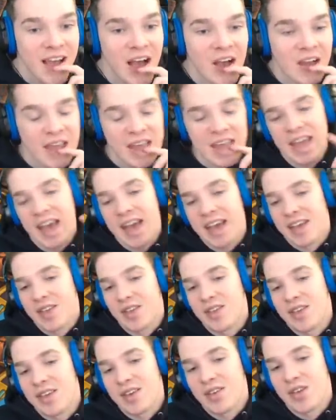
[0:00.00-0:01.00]
Okay, yeah, because
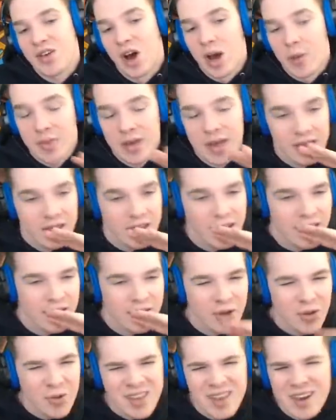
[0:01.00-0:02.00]
it says copy.
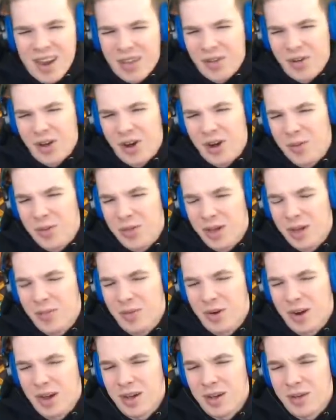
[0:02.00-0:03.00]
There was another card with
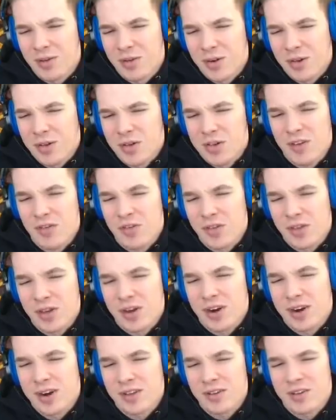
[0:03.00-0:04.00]
Umbra where it shuffled the
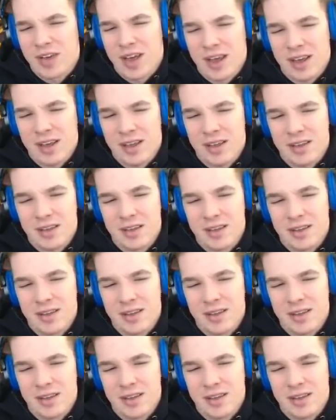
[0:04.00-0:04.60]
card in your deck.